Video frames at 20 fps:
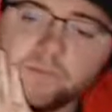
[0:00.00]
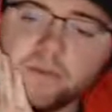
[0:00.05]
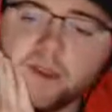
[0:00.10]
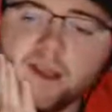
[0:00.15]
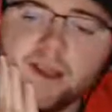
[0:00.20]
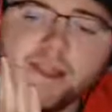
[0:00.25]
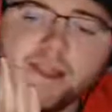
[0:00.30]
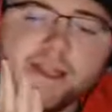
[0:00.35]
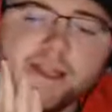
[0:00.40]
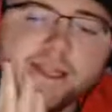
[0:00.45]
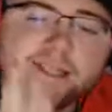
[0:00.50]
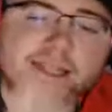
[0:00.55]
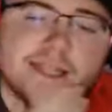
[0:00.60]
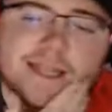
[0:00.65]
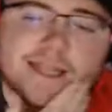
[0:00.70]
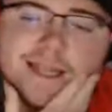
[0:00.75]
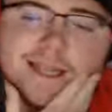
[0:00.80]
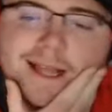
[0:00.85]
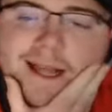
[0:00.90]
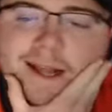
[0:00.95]
I think it's a
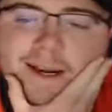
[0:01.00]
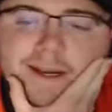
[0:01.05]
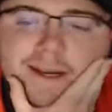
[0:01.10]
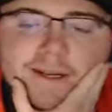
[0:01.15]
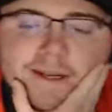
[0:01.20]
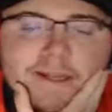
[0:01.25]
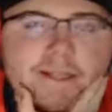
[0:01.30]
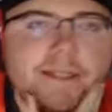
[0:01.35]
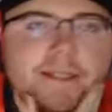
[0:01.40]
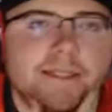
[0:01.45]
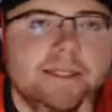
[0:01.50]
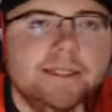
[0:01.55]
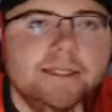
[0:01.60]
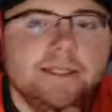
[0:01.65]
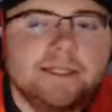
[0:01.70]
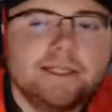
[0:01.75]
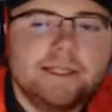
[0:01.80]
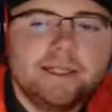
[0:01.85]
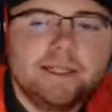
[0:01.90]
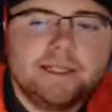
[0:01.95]
lot.
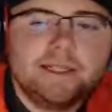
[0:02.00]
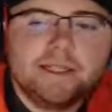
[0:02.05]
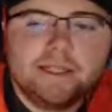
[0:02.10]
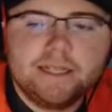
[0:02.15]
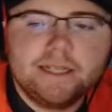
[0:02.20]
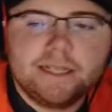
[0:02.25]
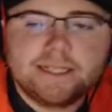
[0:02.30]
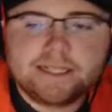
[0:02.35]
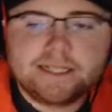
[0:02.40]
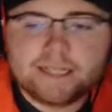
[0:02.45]
It's